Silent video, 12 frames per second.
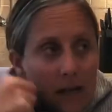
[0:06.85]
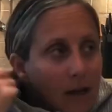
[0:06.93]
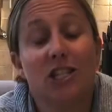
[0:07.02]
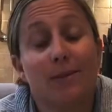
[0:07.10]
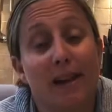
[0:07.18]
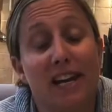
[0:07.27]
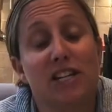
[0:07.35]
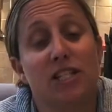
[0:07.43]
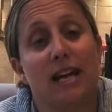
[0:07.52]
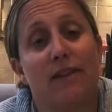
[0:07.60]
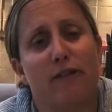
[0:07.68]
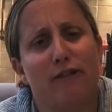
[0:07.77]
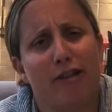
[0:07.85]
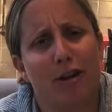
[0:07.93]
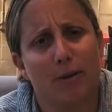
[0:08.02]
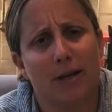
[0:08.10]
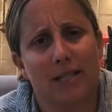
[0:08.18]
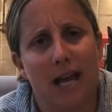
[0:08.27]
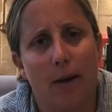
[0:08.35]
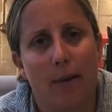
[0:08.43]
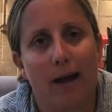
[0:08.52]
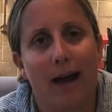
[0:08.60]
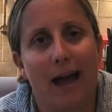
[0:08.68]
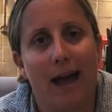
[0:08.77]
Just managed to have a very quick
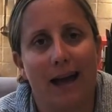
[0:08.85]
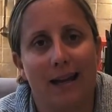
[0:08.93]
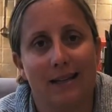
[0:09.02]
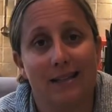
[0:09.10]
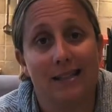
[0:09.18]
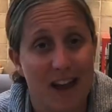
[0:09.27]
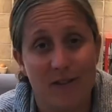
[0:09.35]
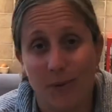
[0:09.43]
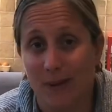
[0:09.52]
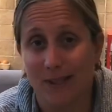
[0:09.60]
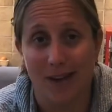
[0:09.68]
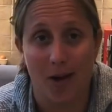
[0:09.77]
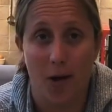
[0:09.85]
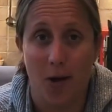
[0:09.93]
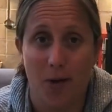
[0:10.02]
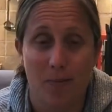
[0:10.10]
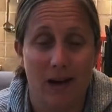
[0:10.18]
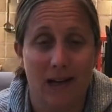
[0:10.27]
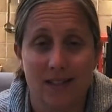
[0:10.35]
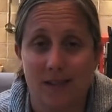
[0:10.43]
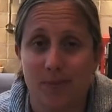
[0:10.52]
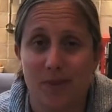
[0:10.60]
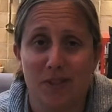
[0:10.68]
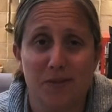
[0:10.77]
shower and everyone's at home, my
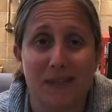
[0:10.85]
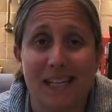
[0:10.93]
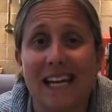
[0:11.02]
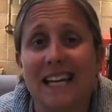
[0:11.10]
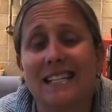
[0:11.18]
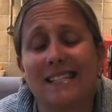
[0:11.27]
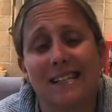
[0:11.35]
husband, my kids,